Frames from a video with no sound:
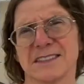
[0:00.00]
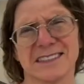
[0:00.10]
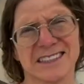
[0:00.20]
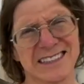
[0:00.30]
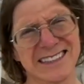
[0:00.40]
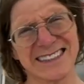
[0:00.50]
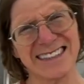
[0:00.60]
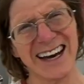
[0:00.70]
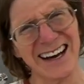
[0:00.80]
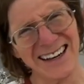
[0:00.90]

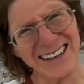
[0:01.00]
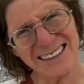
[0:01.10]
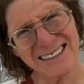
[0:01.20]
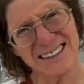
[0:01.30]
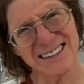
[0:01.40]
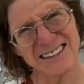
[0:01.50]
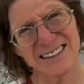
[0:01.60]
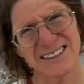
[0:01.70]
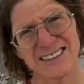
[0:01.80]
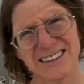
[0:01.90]
69?
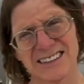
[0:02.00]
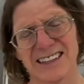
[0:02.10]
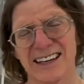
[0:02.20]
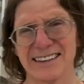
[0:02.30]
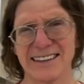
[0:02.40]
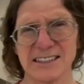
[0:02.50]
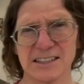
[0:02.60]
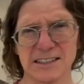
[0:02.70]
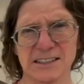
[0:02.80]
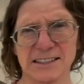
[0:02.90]
I think
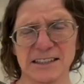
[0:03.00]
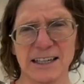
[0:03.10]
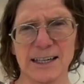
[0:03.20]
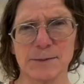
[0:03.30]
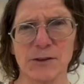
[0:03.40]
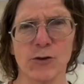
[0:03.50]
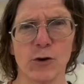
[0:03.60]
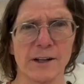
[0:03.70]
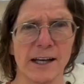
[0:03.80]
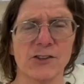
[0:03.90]
69.
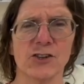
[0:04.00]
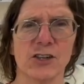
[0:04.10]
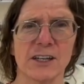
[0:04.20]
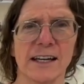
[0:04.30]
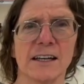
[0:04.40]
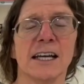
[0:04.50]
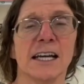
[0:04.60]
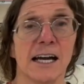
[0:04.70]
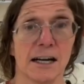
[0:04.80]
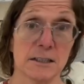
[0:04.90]
Before then, you could get,
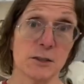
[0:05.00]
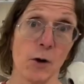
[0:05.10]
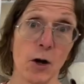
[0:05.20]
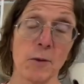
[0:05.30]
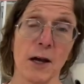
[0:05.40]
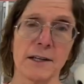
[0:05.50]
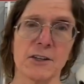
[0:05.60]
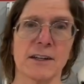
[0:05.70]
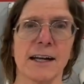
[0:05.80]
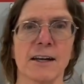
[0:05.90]
on a small block,
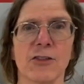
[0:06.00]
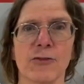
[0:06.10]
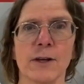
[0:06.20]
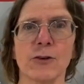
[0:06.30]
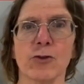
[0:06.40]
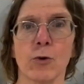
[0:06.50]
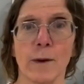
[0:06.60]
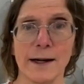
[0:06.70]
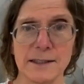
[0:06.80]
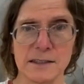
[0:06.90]
you'd get a
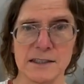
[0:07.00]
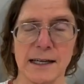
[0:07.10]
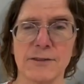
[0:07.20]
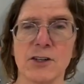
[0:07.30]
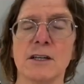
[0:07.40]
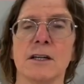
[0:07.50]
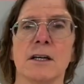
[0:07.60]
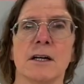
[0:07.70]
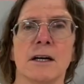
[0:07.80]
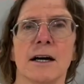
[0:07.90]
327.
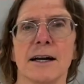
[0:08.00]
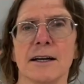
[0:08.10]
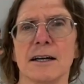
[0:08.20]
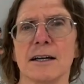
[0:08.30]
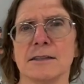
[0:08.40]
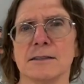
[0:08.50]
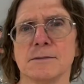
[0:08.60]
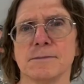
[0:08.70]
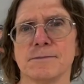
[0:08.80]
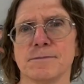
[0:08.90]
On a
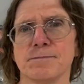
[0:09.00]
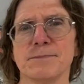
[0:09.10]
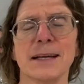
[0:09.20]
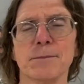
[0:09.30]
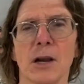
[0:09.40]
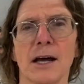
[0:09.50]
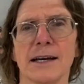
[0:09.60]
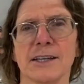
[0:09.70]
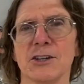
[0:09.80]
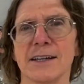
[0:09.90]
big
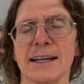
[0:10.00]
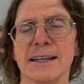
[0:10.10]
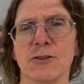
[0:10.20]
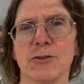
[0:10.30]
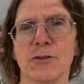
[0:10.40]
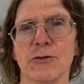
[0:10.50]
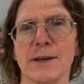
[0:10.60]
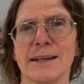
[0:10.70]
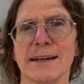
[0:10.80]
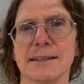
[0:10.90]
block, you'd get either a
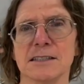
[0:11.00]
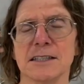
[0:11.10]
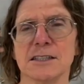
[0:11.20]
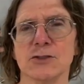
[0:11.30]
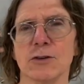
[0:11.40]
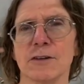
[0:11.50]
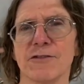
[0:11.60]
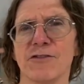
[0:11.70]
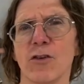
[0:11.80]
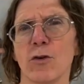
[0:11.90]
396 or a
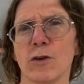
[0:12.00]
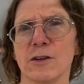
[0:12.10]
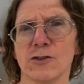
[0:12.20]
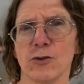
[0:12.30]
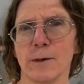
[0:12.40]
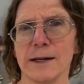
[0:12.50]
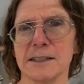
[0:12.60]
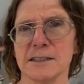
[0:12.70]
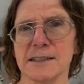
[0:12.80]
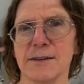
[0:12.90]

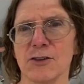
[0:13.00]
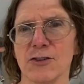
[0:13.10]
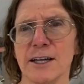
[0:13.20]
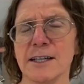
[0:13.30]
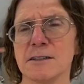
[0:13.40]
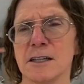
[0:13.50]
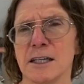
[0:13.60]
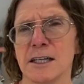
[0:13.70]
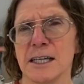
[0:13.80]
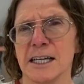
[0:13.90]
427, right?
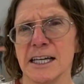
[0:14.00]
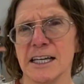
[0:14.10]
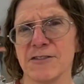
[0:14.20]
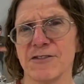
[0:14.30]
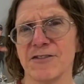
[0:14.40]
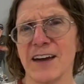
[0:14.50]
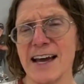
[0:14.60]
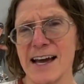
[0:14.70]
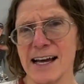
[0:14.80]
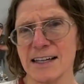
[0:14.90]
In
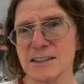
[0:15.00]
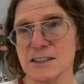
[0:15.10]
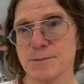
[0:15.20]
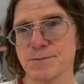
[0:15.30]
fact,